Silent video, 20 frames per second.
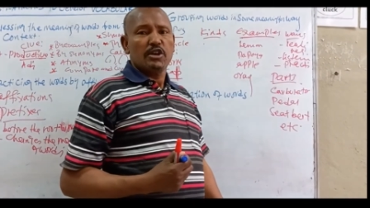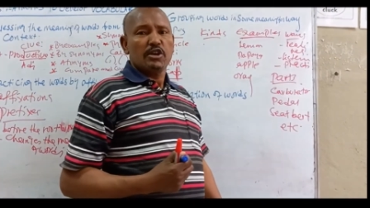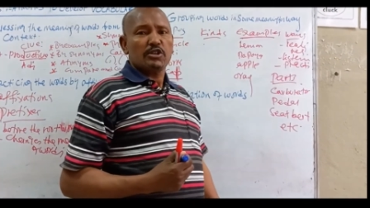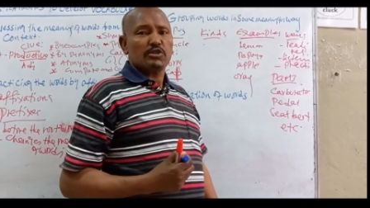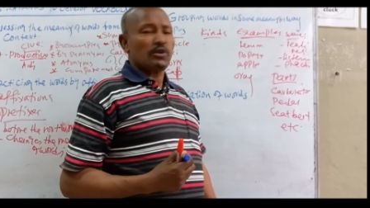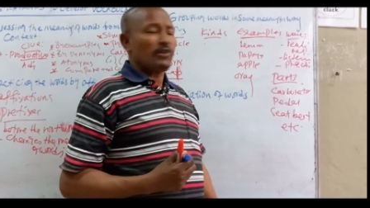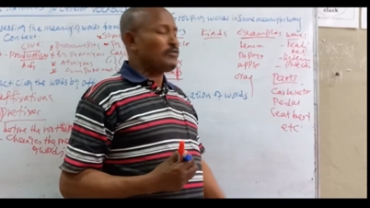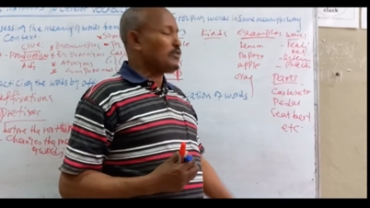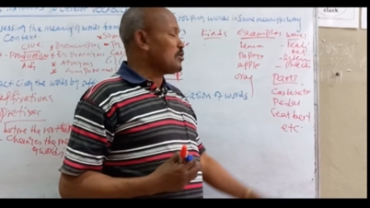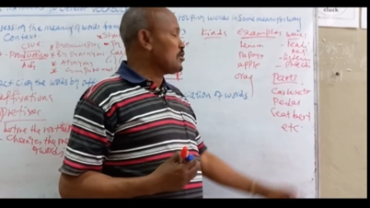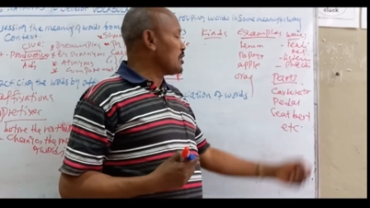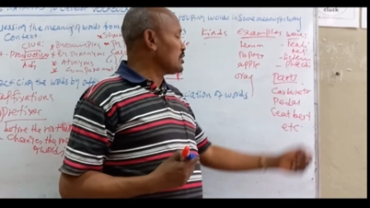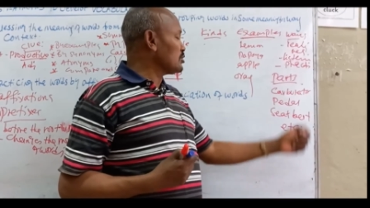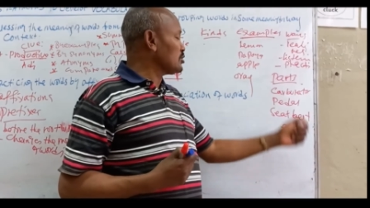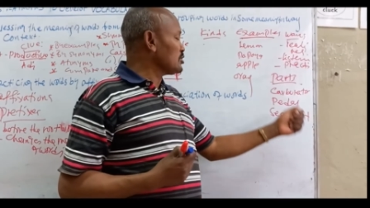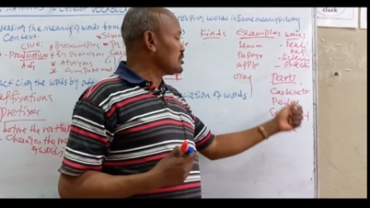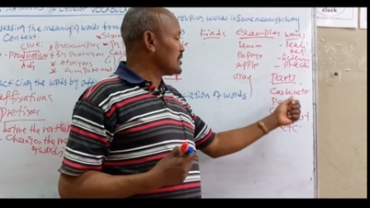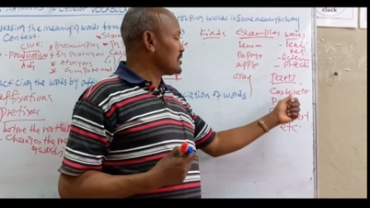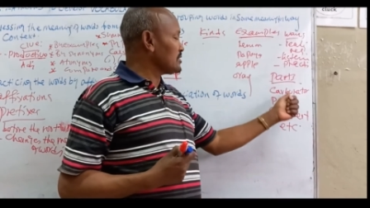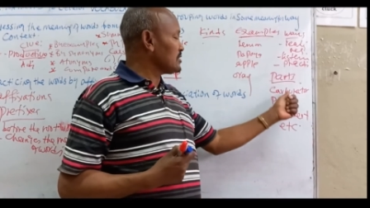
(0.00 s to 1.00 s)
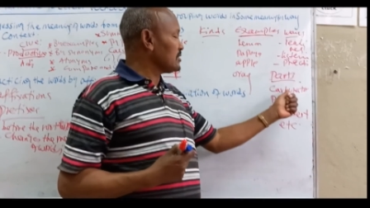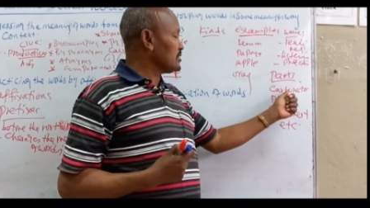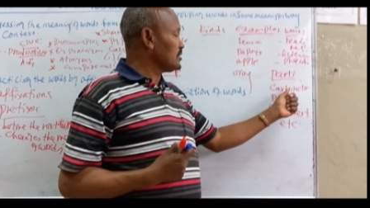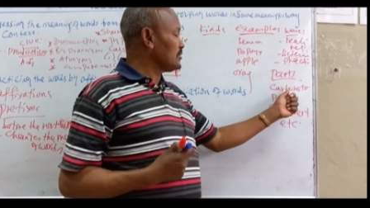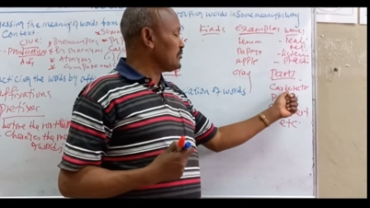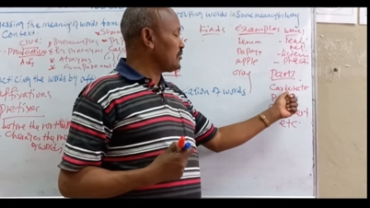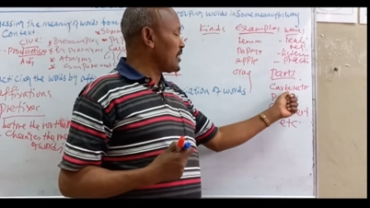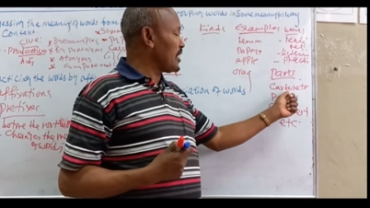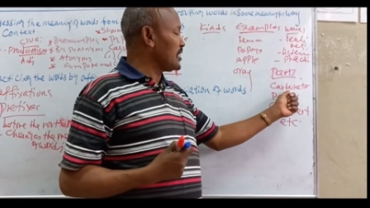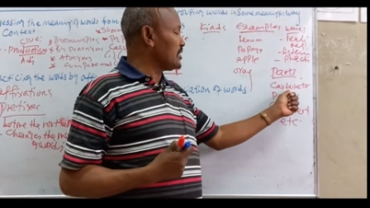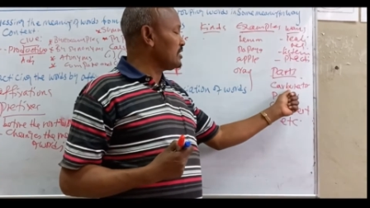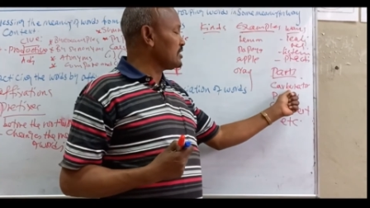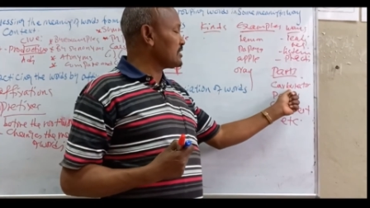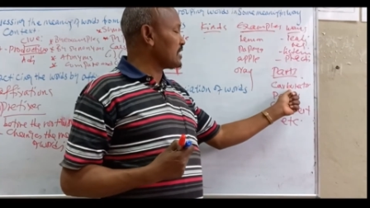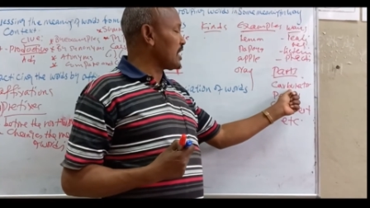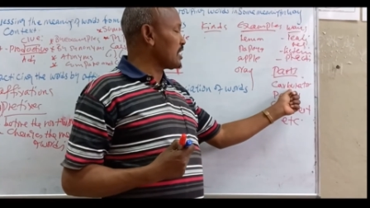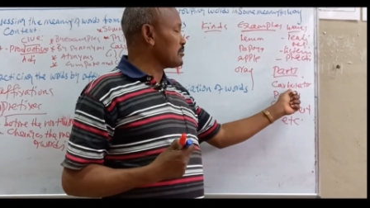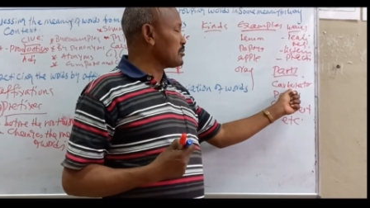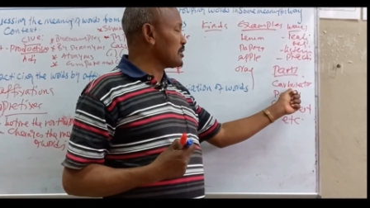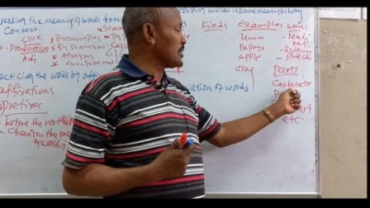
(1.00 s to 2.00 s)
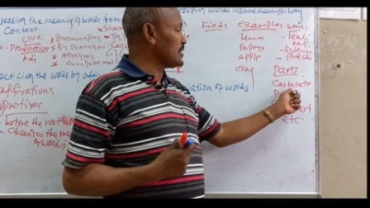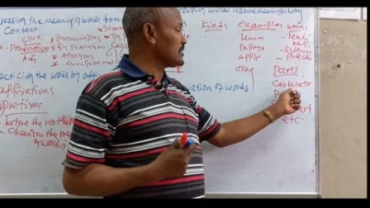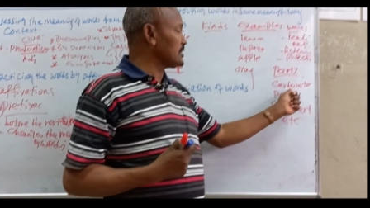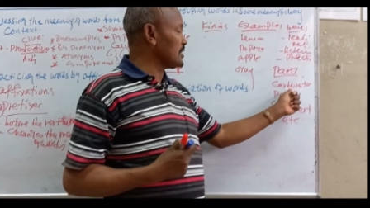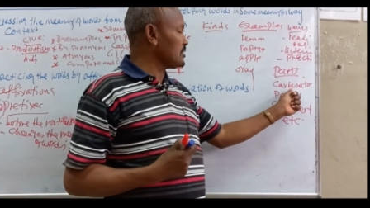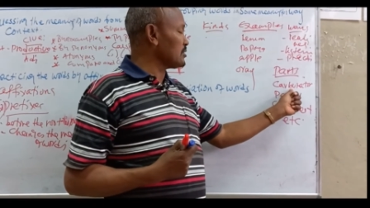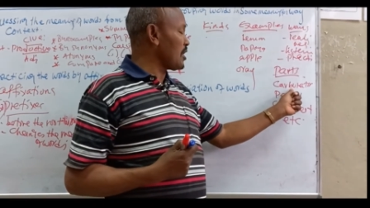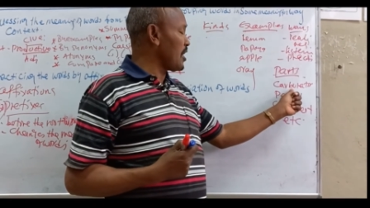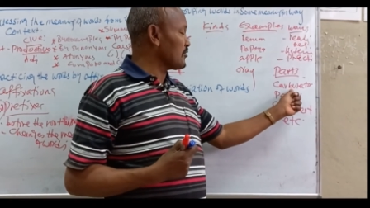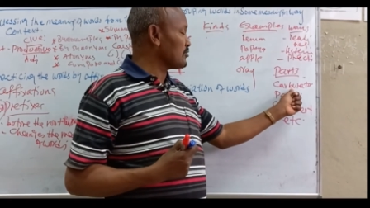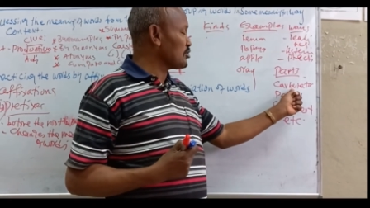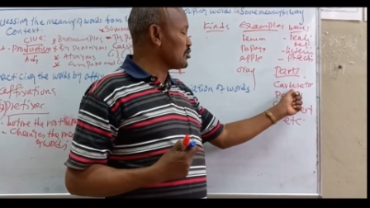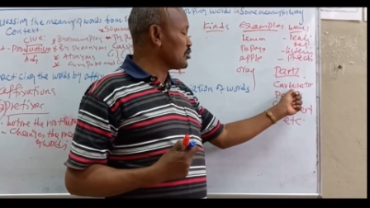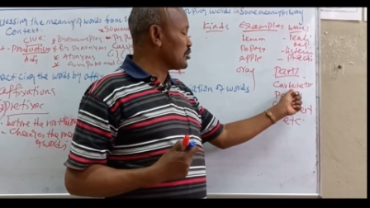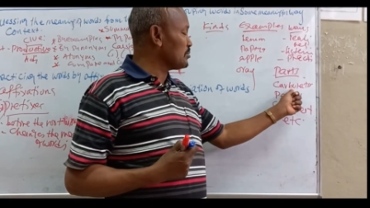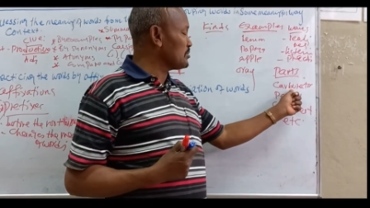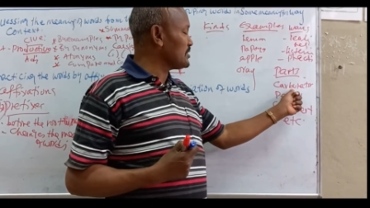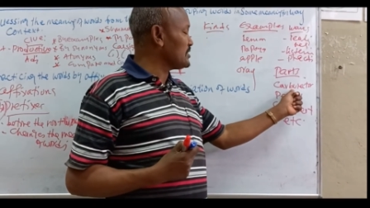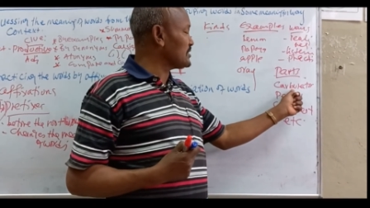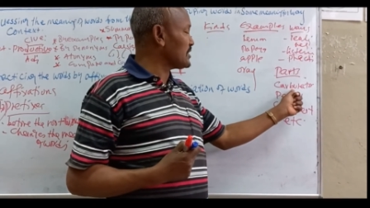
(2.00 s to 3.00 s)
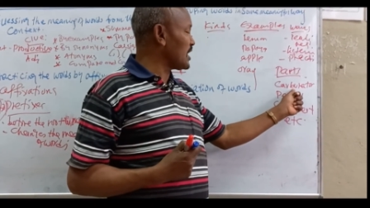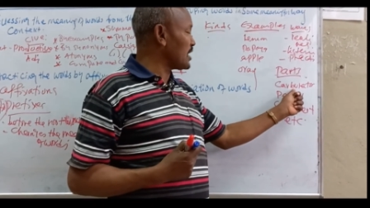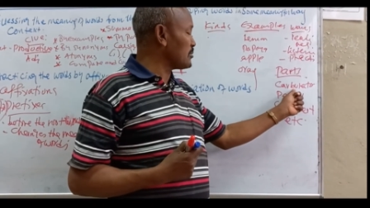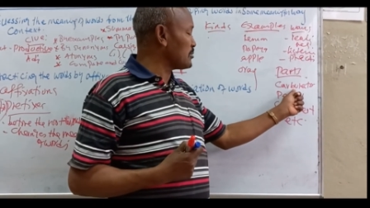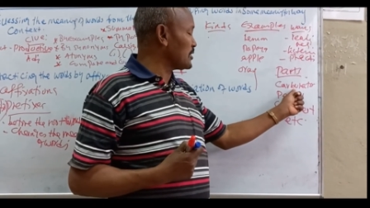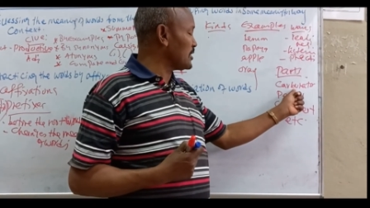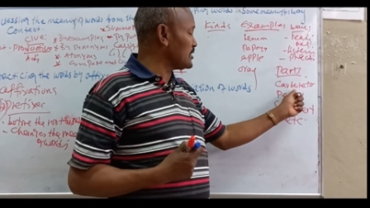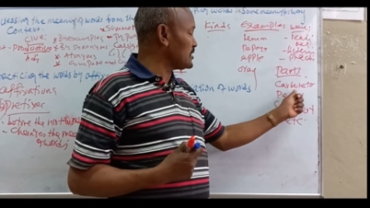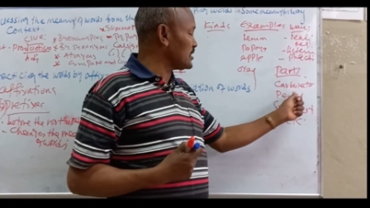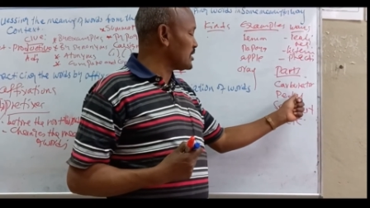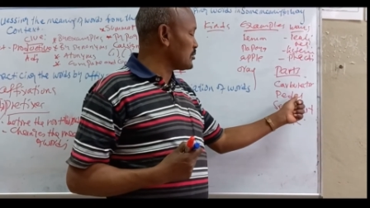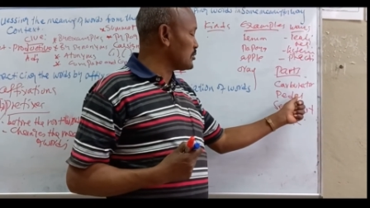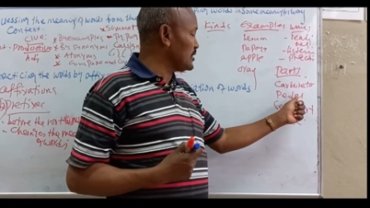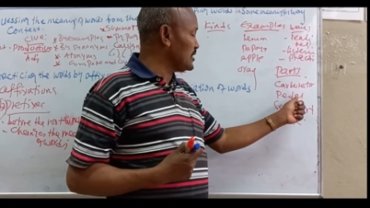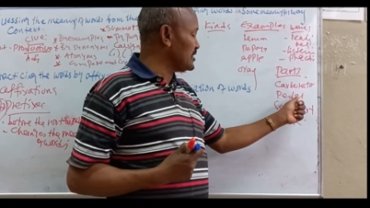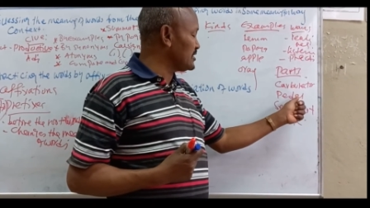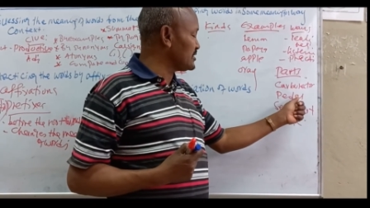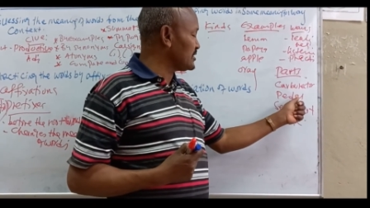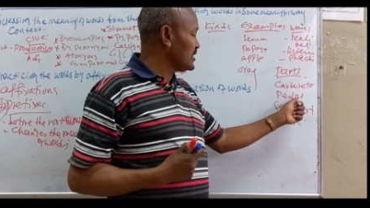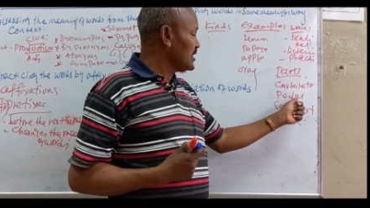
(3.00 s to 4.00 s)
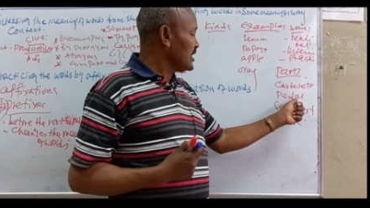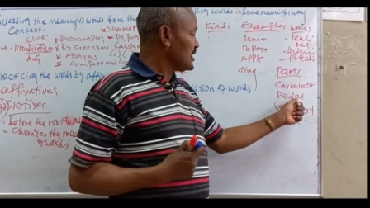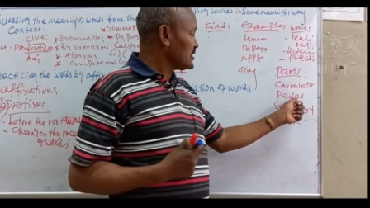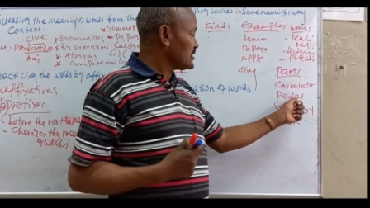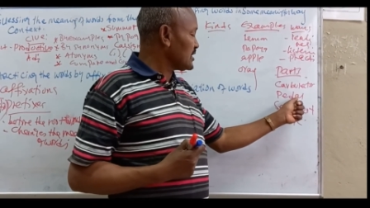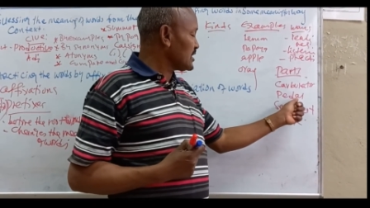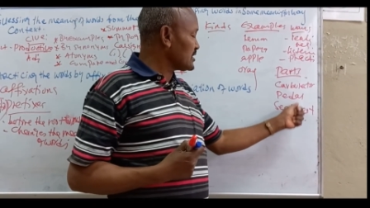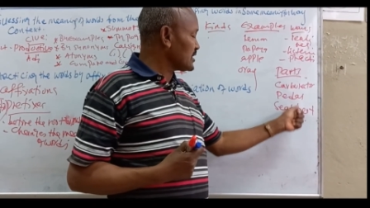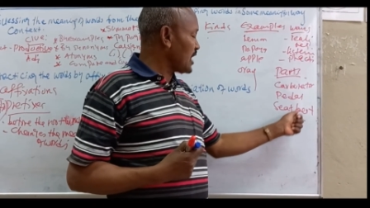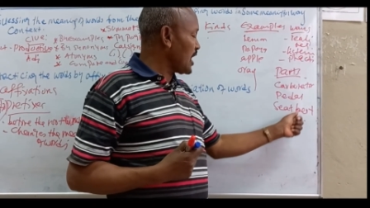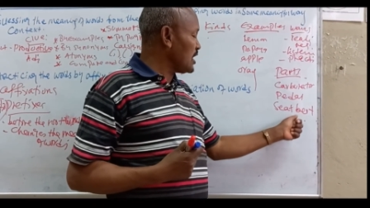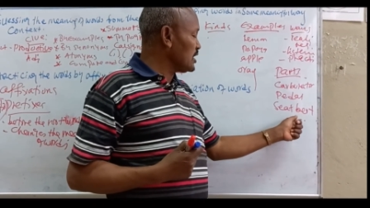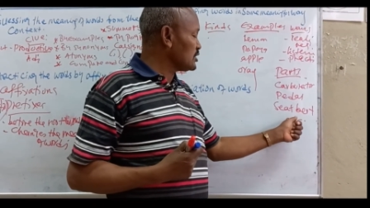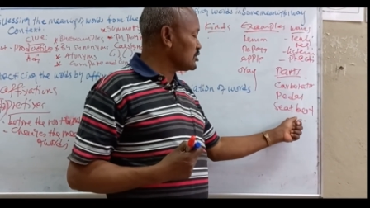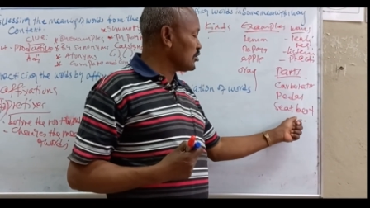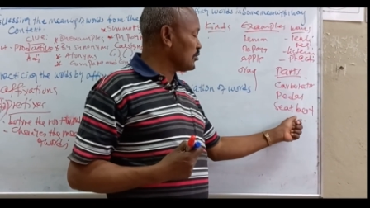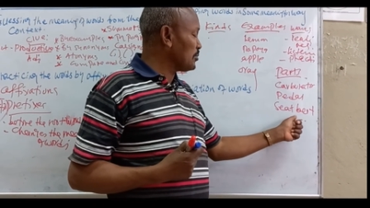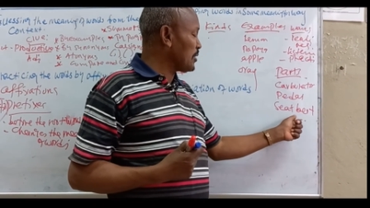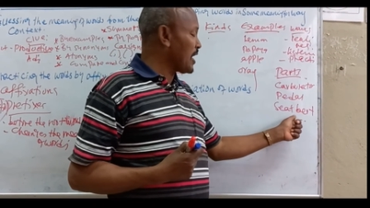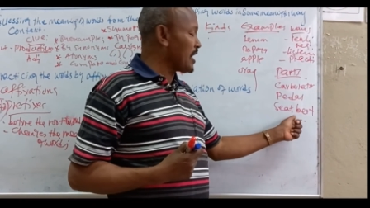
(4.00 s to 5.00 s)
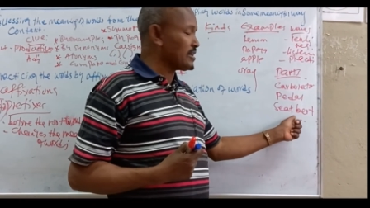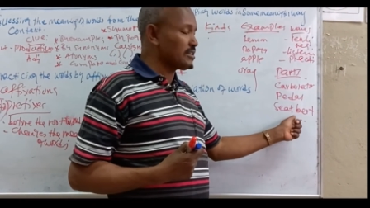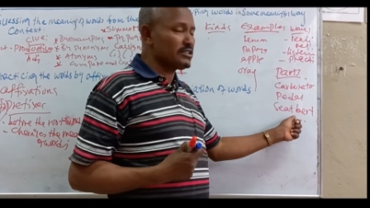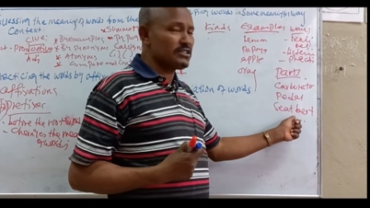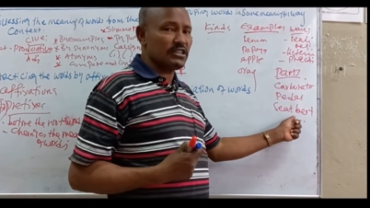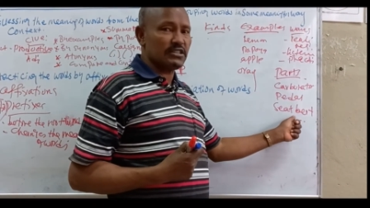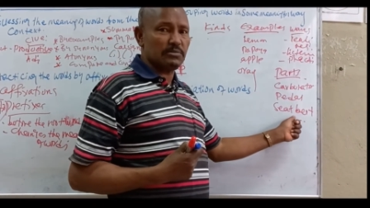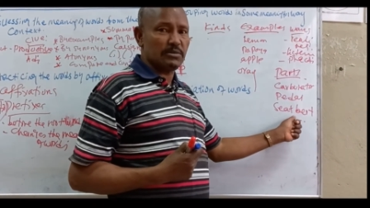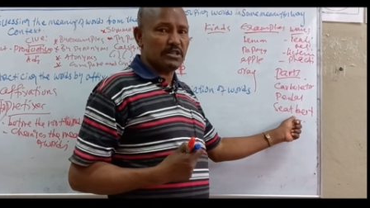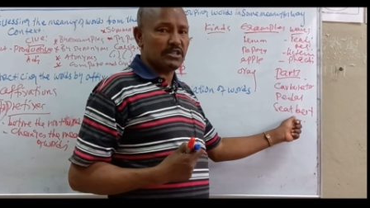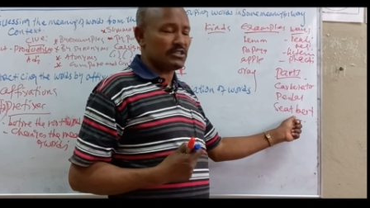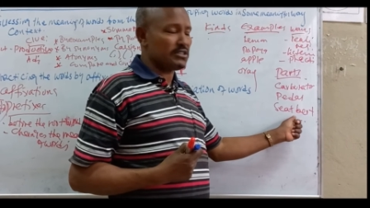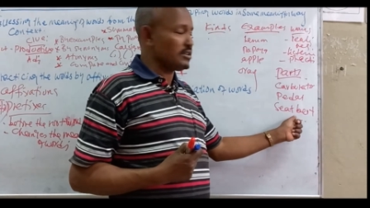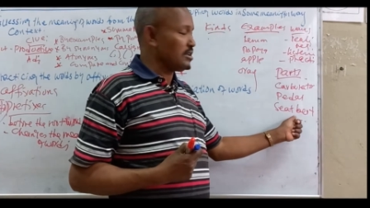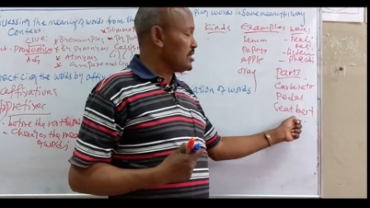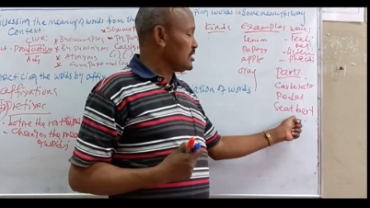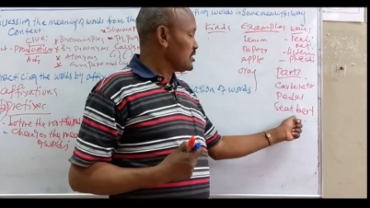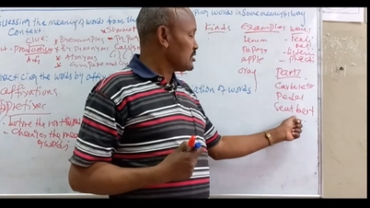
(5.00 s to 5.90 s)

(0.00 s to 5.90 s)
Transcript: So if you want to just define this carburetor, you have to group this carburetor with such kinds of parts it means.